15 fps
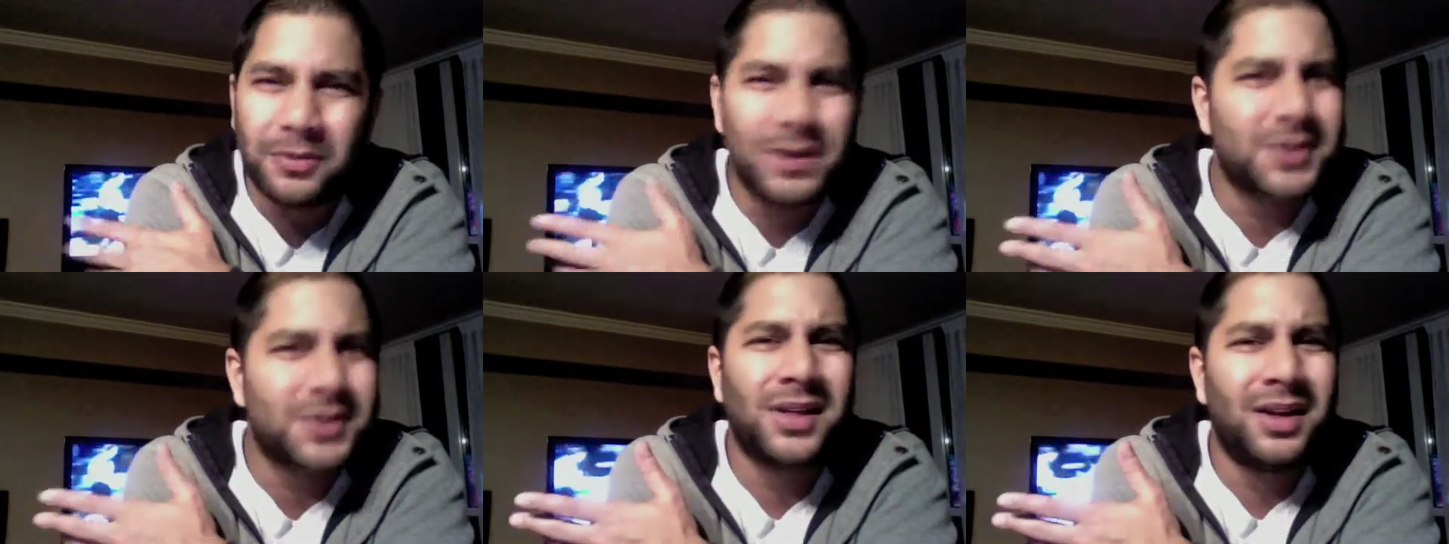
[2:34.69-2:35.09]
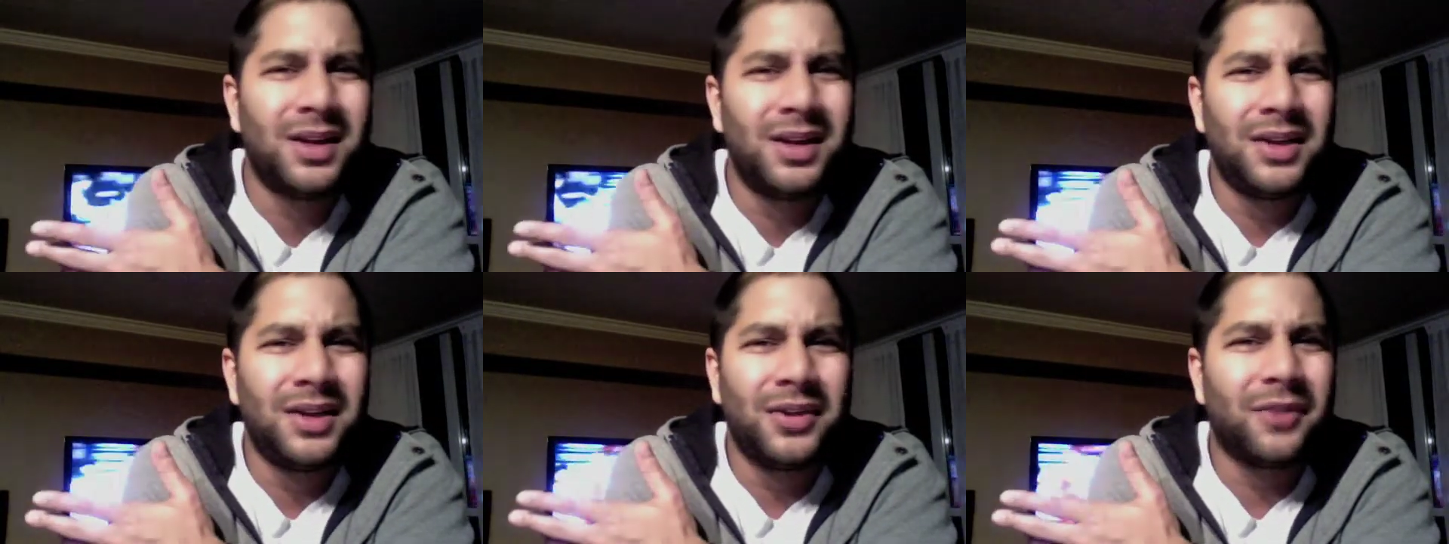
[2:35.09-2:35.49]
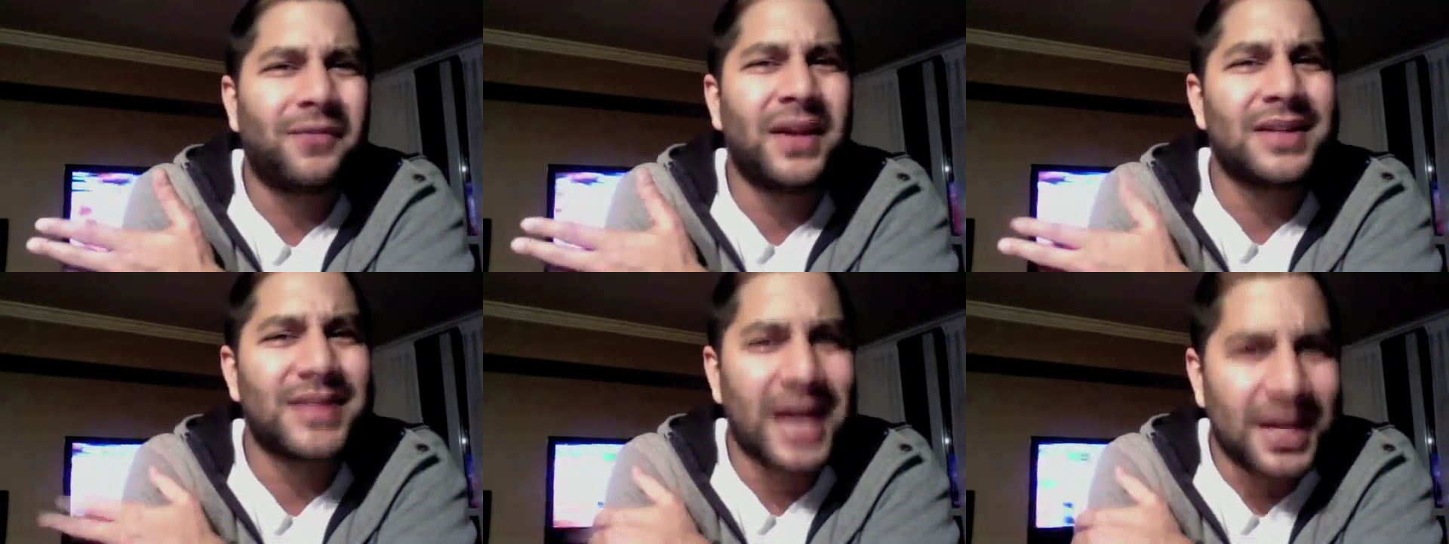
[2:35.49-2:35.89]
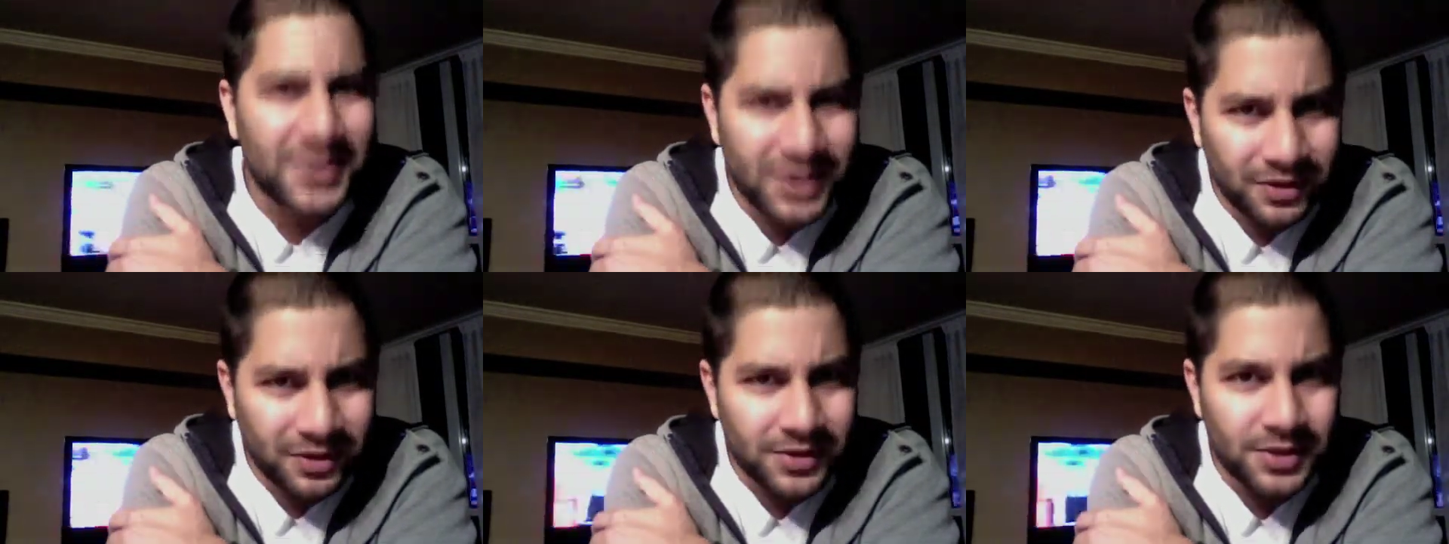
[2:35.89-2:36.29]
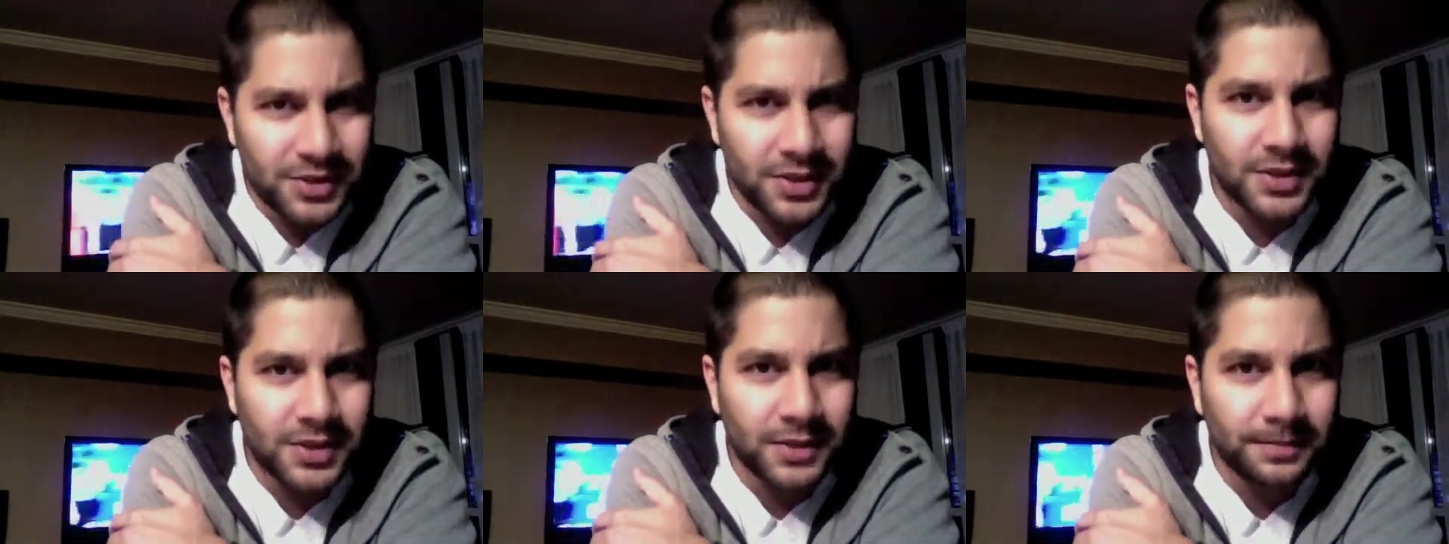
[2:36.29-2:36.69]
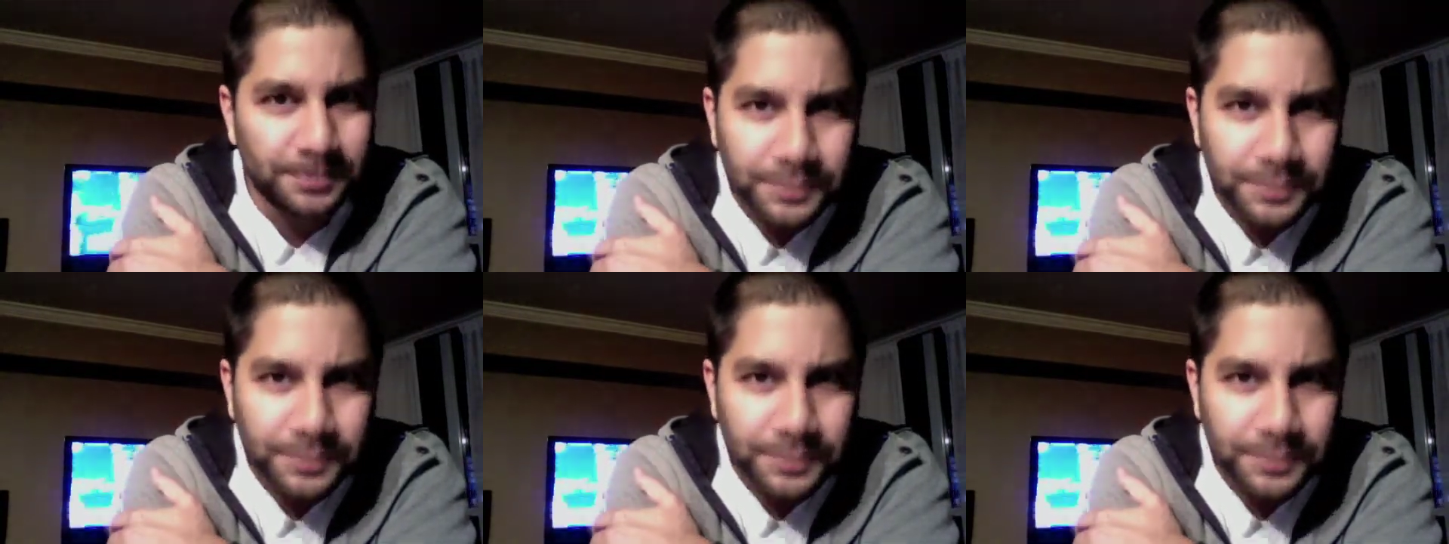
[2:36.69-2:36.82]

Plus, they're fantastic this season.